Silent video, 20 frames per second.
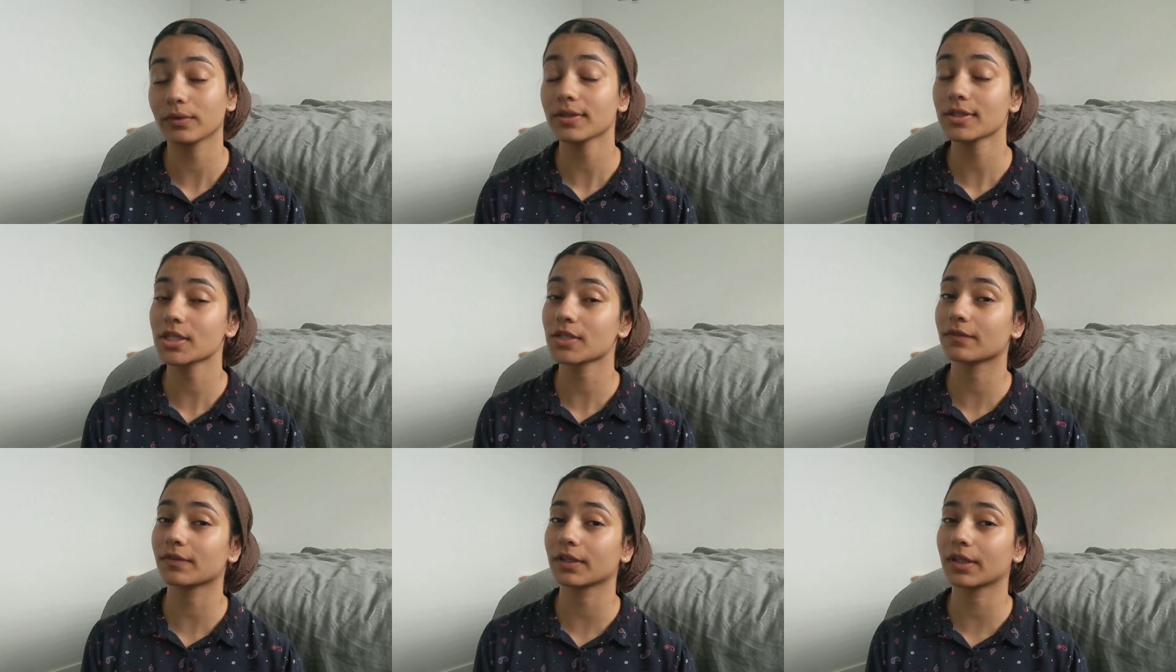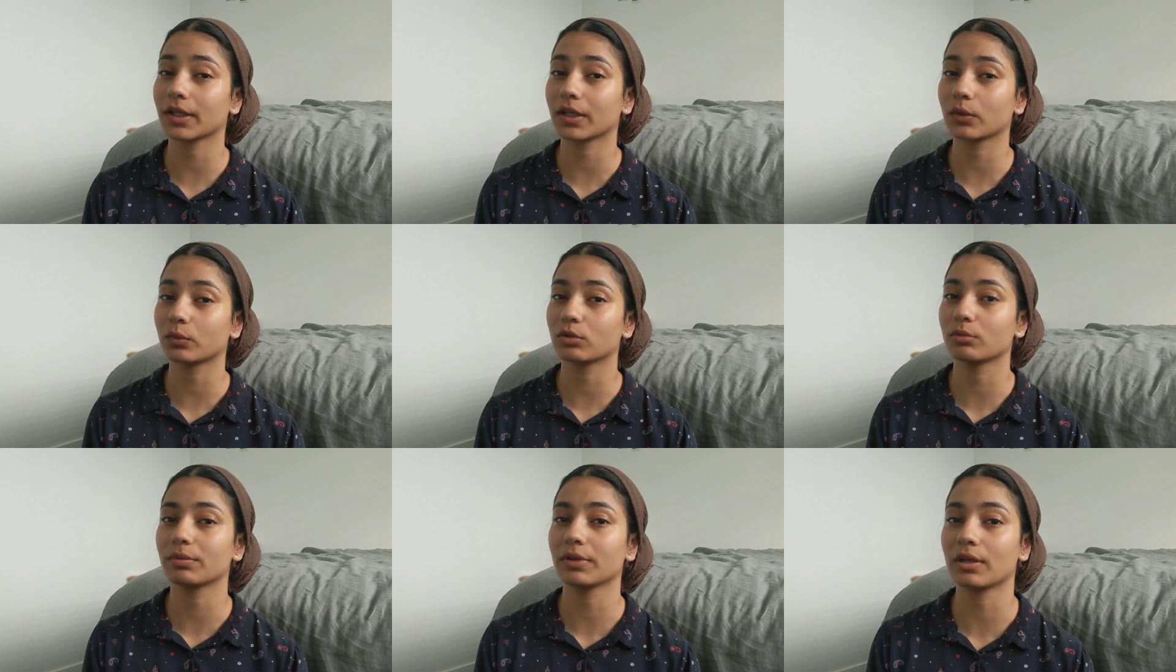this video
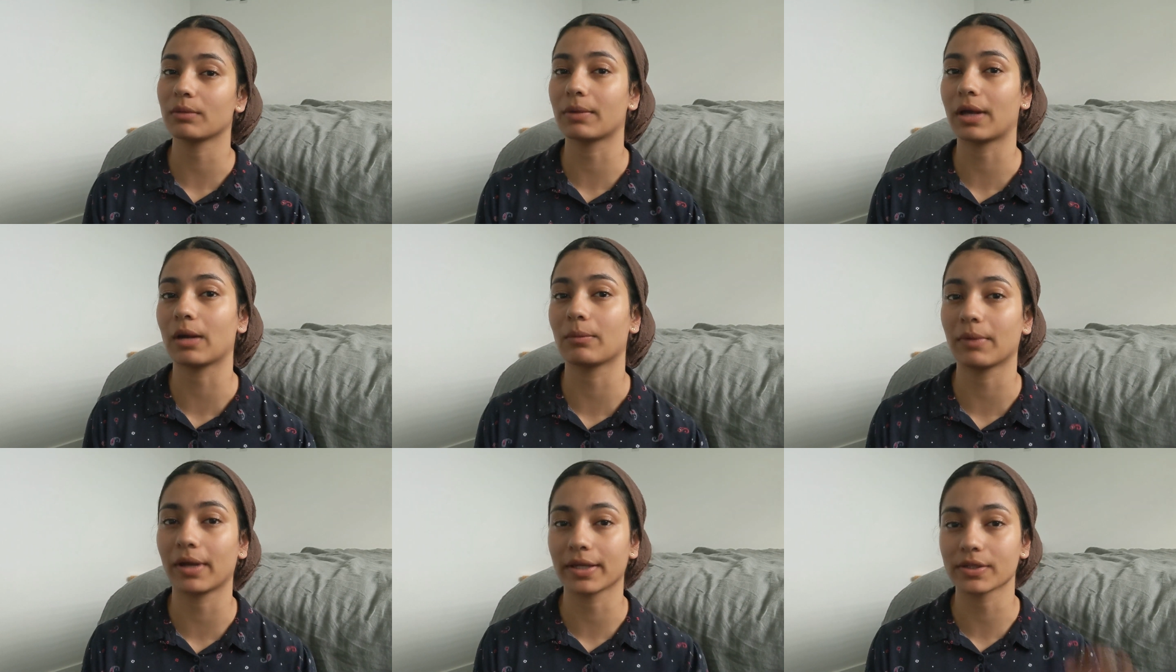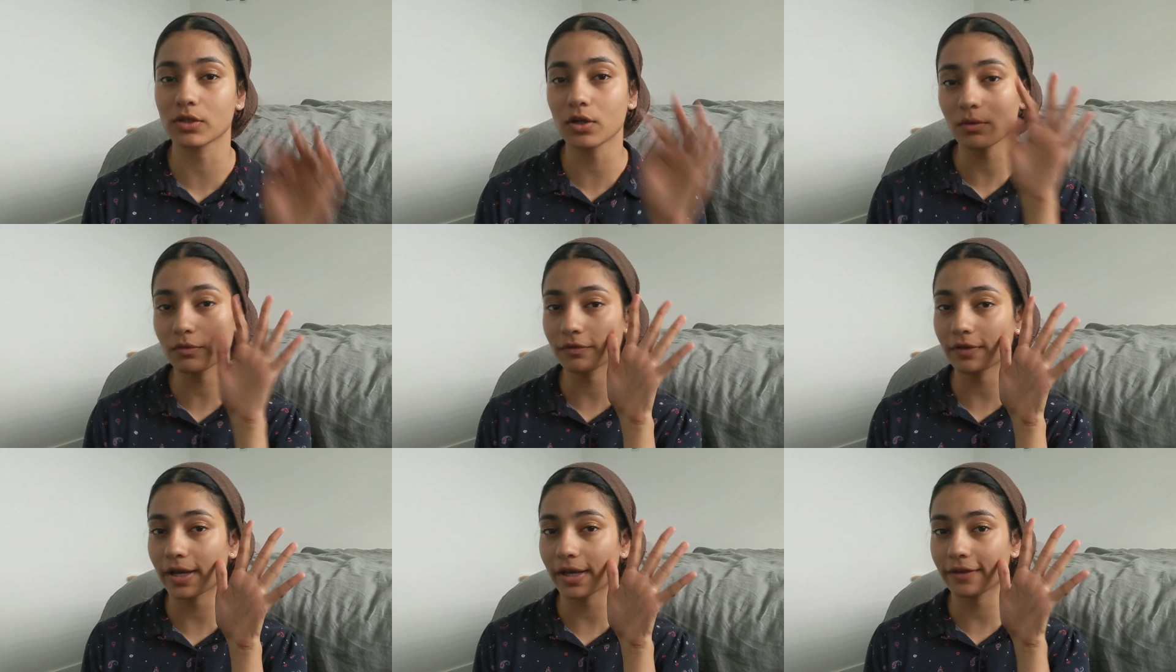will be about my
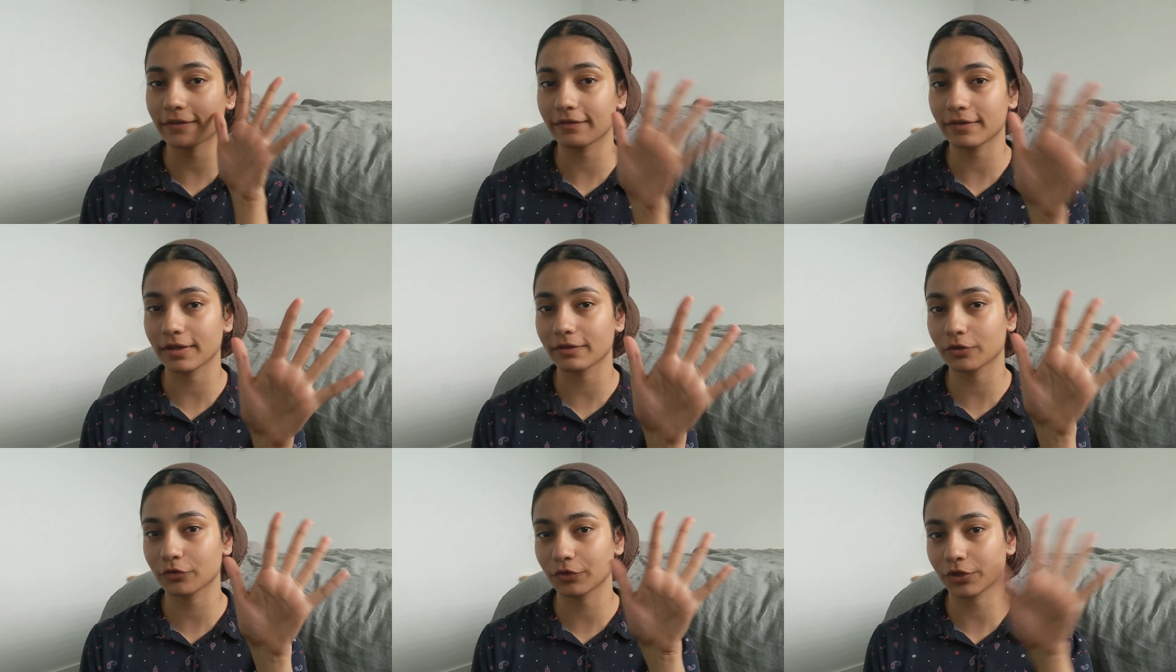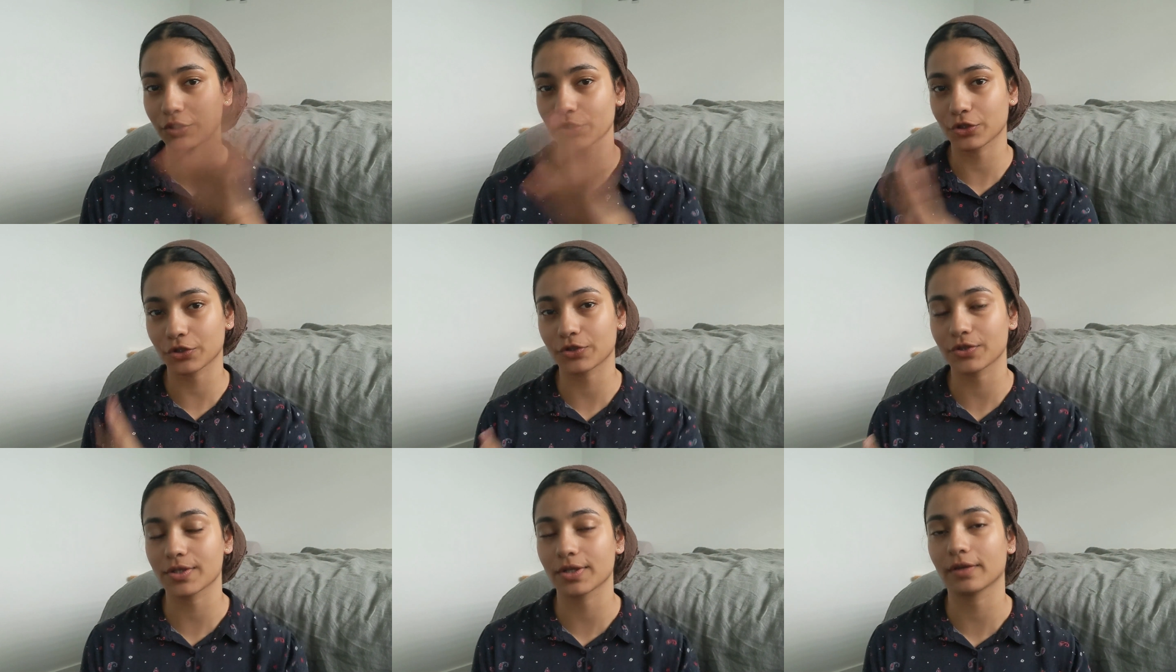top 5 favorite
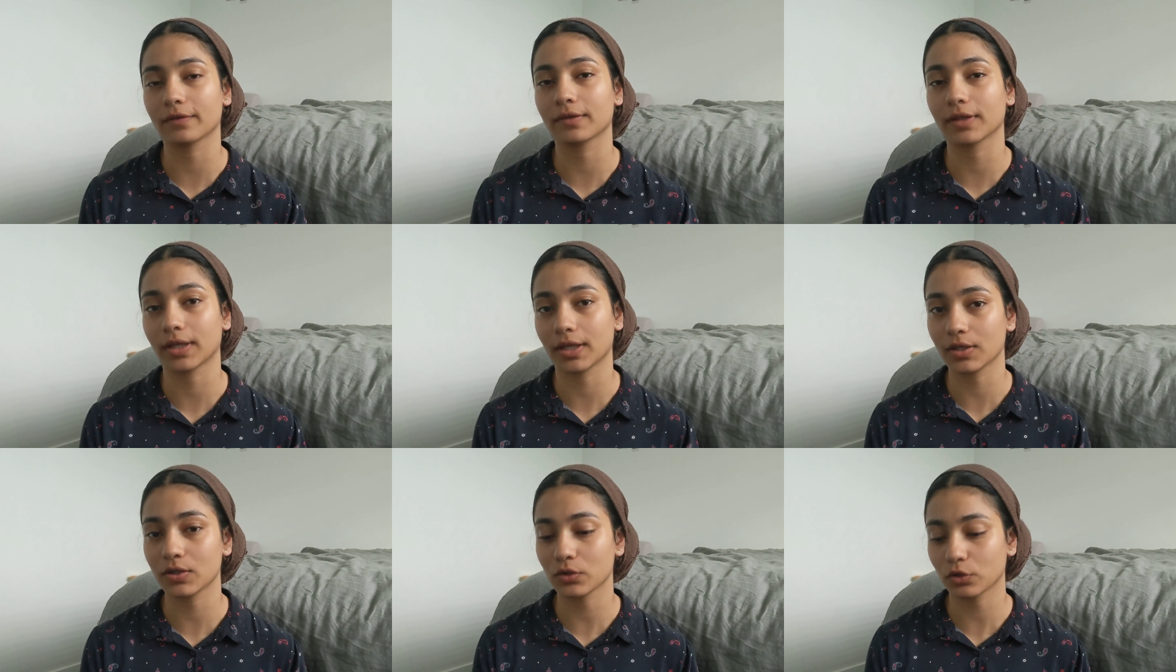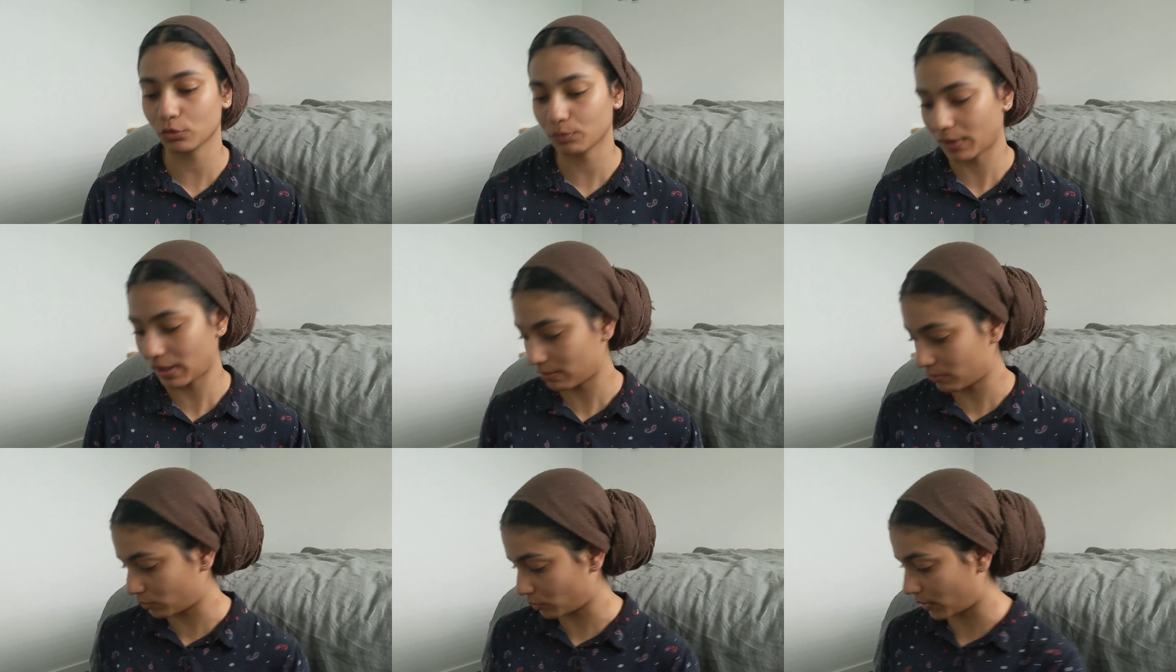features of a Kindle
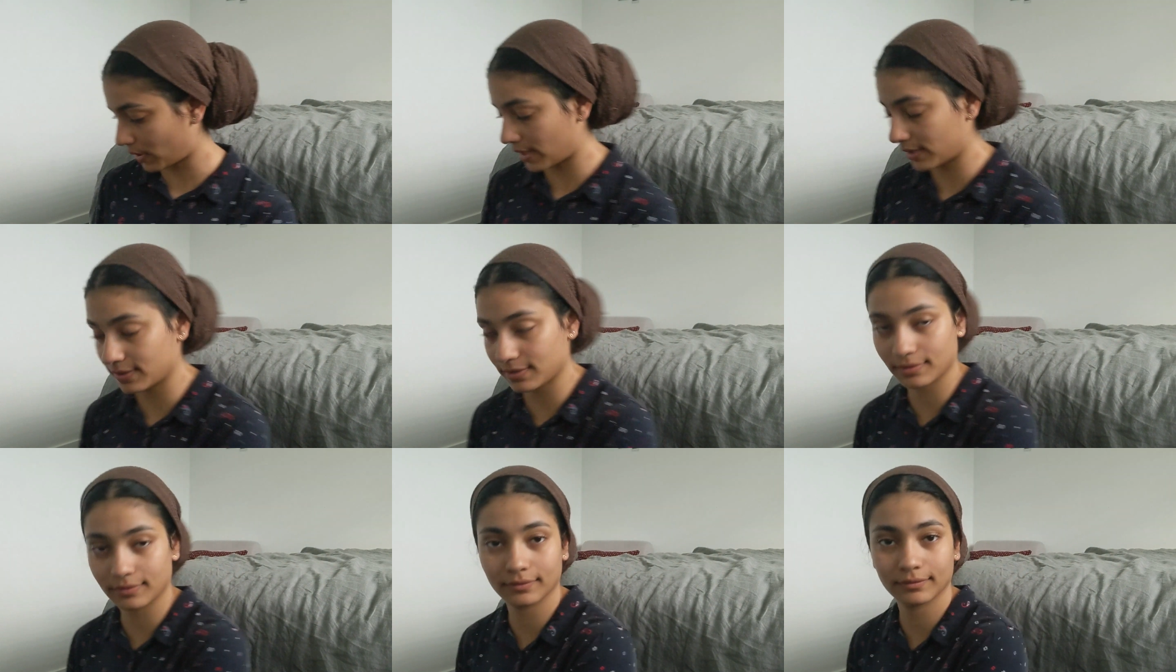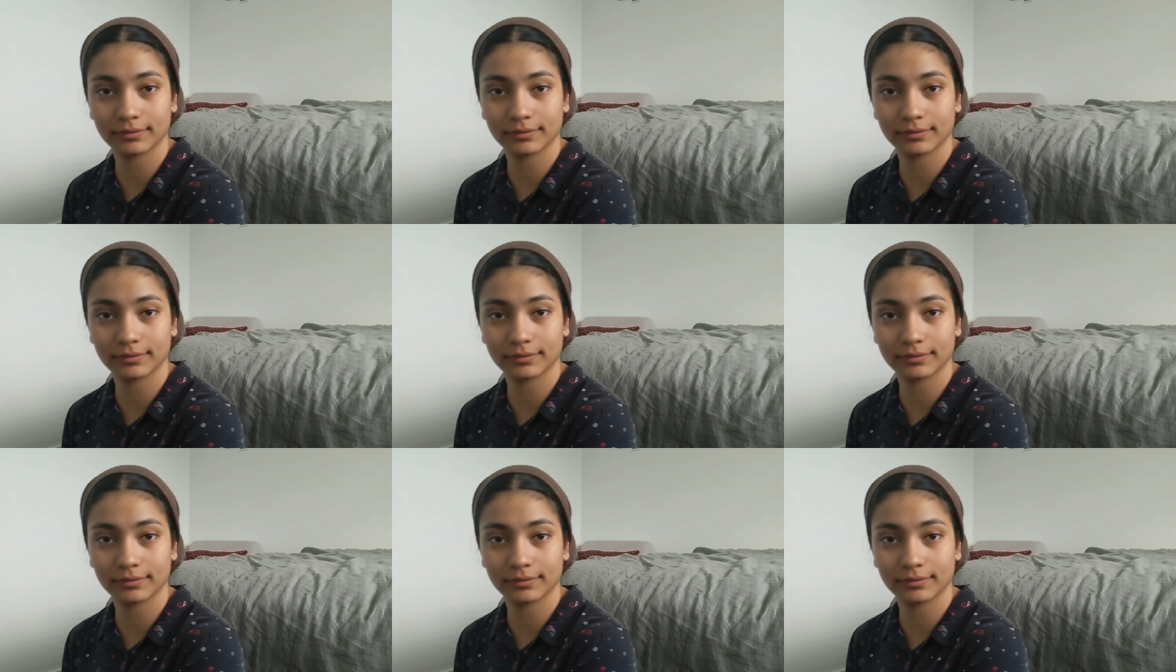Paperwhite.